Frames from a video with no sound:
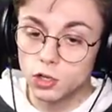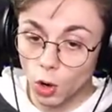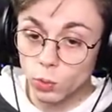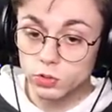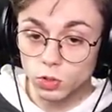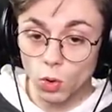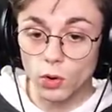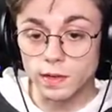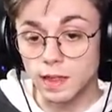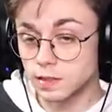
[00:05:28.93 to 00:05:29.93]
Goat
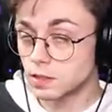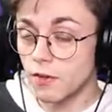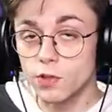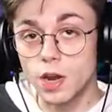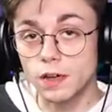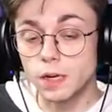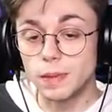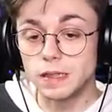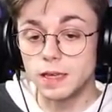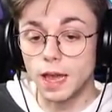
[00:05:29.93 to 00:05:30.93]
sword. That's definitely not gonna
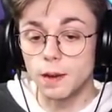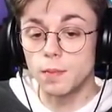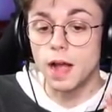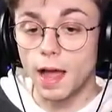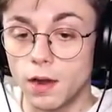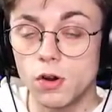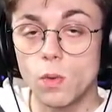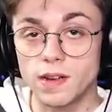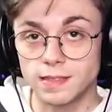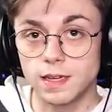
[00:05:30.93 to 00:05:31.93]
be in the game. I don't know
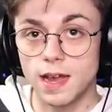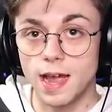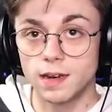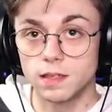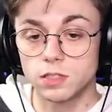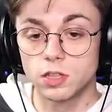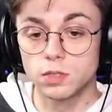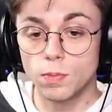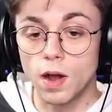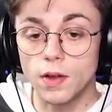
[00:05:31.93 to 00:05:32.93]
why this guy added this to
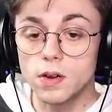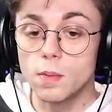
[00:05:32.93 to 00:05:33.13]
this mod,